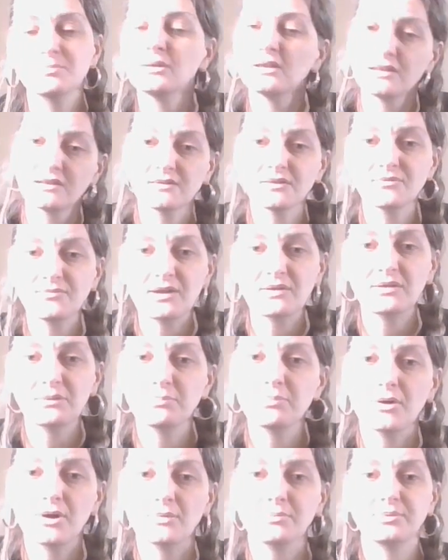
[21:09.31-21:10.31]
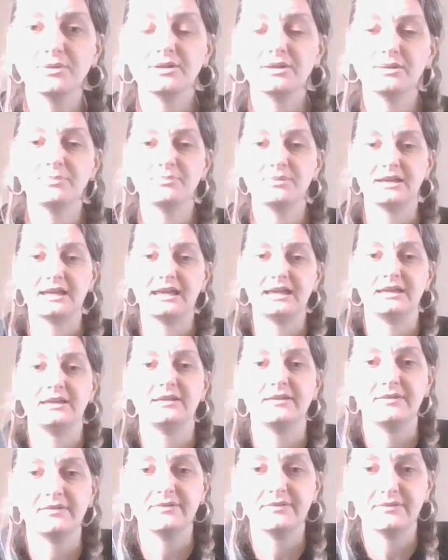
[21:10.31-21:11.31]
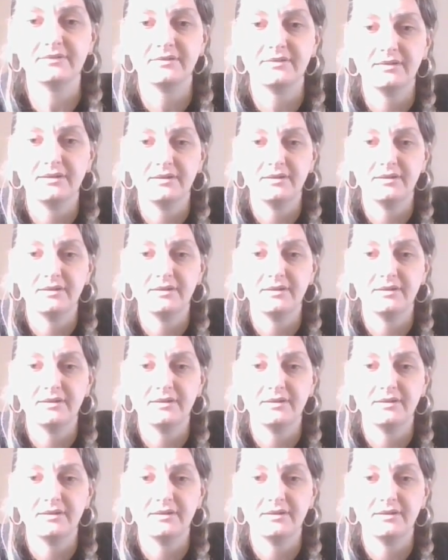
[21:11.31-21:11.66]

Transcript: but it's a very popular place.